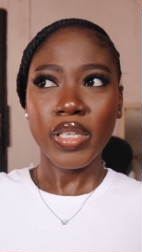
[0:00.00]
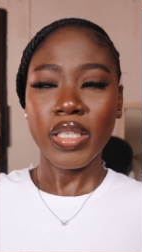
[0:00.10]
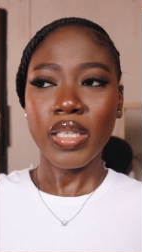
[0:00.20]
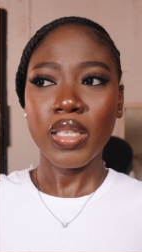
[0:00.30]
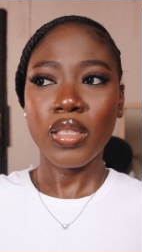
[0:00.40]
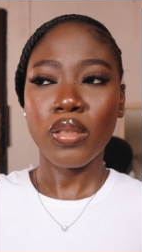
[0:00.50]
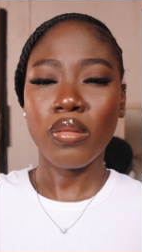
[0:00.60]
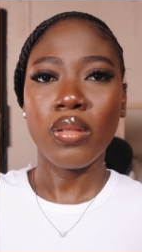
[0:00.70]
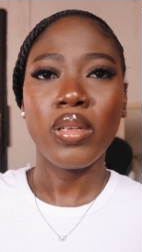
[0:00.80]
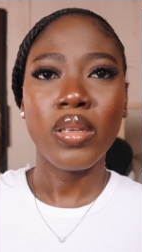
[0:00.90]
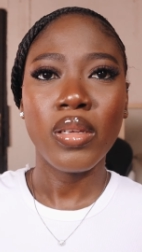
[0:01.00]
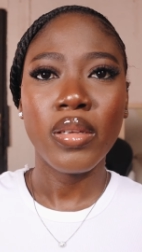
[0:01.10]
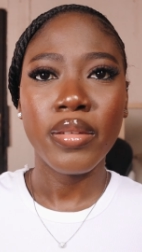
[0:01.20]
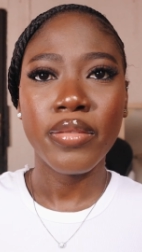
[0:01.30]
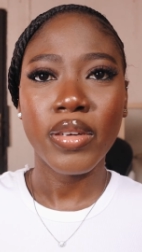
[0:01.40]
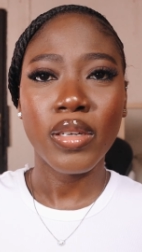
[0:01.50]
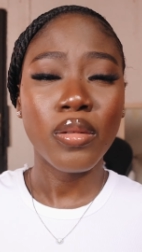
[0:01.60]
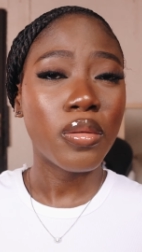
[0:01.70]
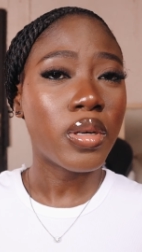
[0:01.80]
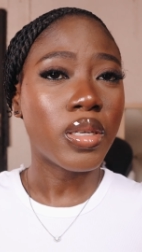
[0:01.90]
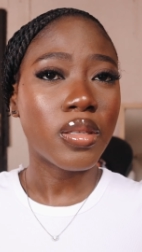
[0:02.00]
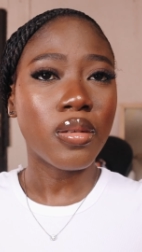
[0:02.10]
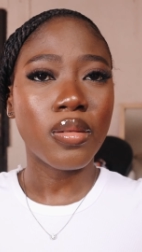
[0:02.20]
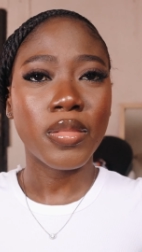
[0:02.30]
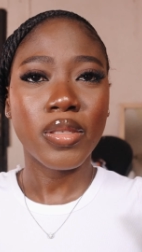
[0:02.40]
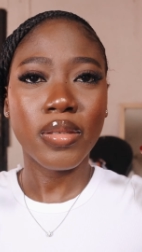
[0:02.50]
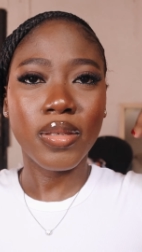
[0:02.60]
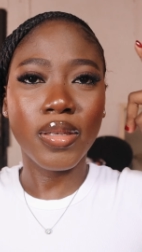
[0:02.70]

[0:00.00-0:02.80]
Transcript: ready to leave. I don't know where I stopped.